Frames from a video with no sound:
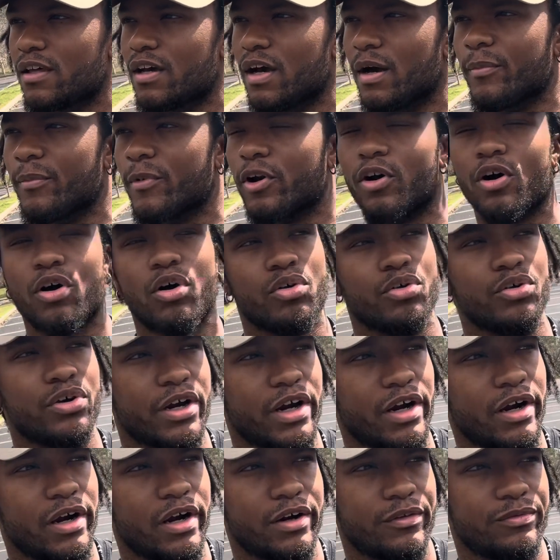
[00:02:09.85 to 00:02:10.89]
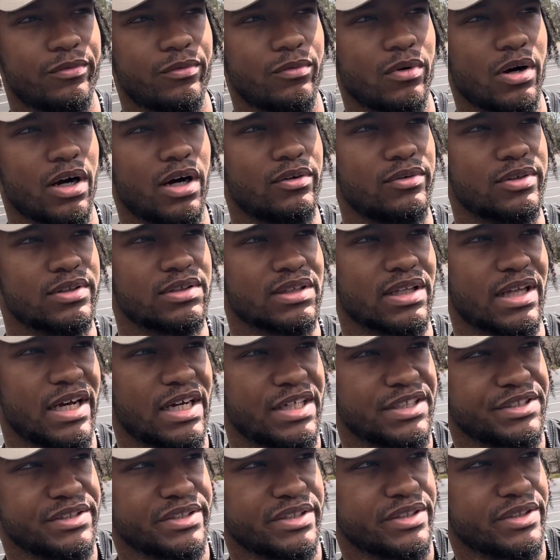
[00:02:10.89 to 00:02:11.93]
I'm in a whole new area from where I was
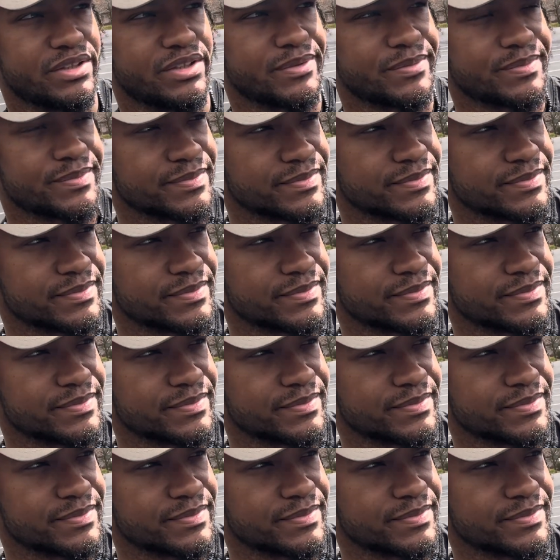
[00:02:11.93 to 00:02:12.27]
last year.